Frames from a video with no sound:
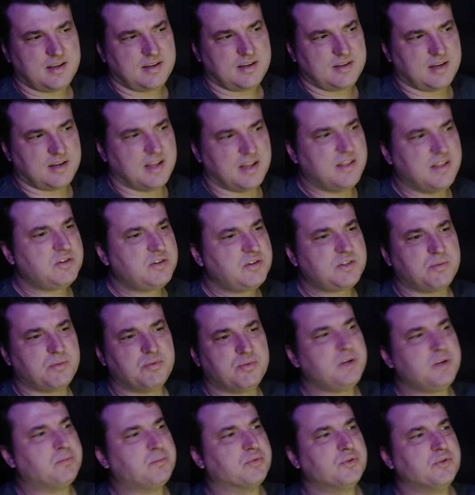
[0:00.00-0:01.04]
And then there's a
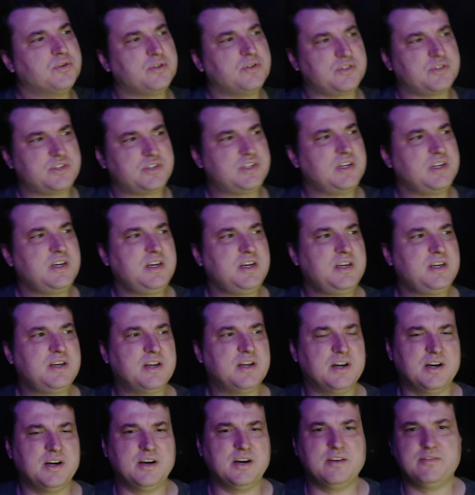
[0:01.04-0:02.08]
pretty brutal scene
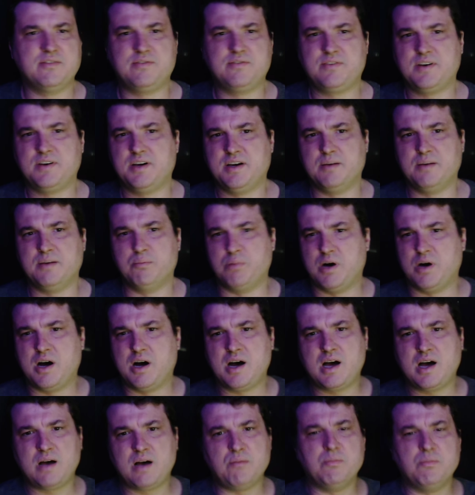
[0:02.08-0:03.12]
of
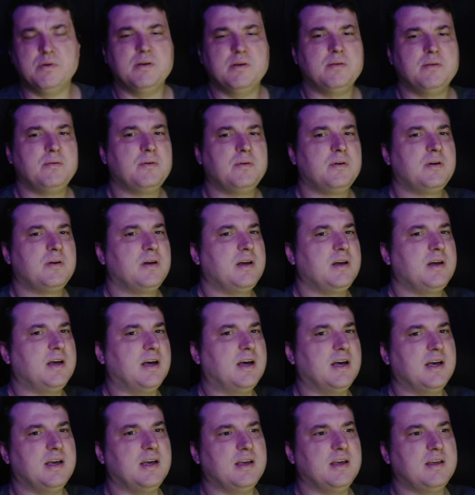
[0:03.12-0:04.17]
Bob
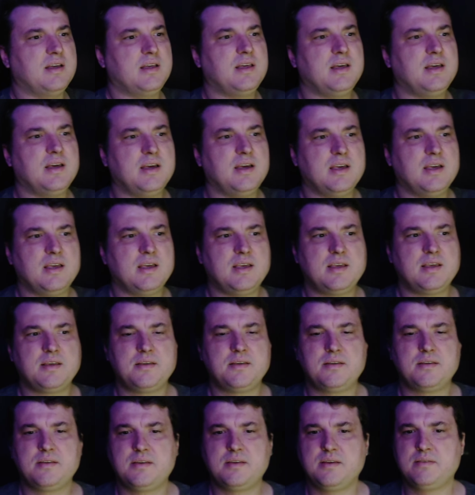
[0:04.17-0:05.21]
in
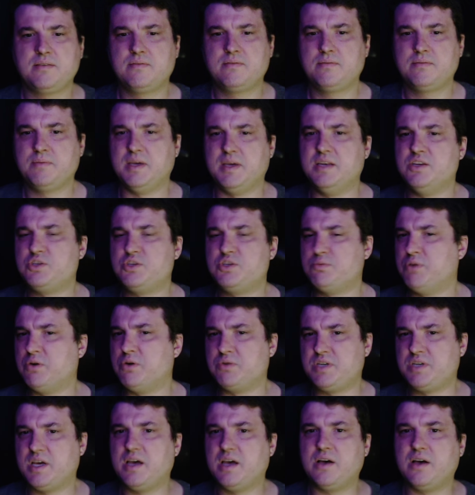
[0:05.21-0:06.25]
his
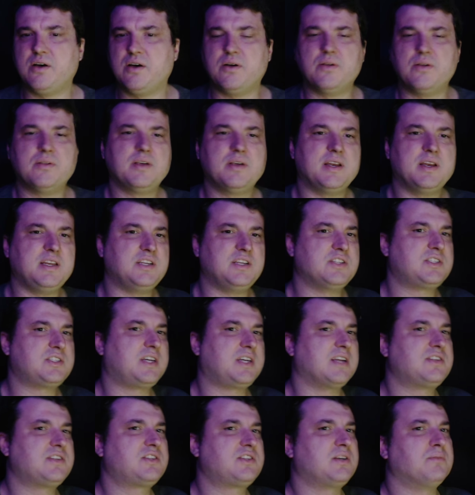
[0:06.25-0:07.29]
motel, and he just
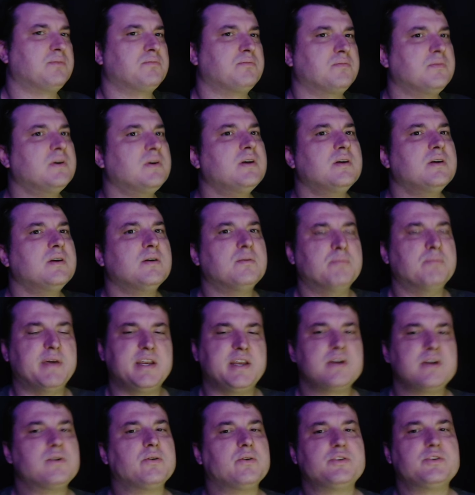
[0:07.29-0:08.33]
gets some
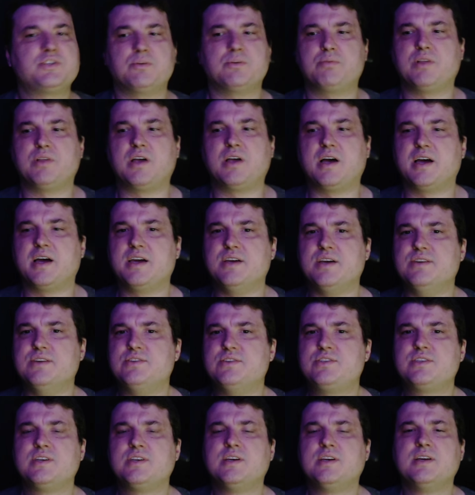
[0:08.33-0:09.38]
medical
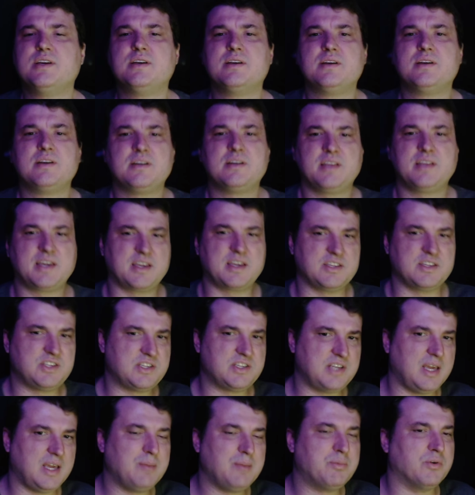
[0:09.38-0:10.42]
supplies, like a
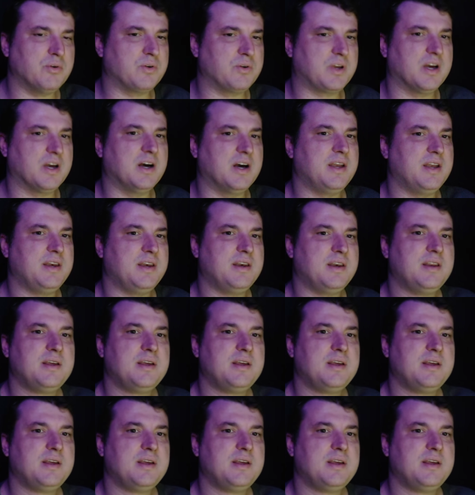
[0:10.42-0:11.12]
staple gun,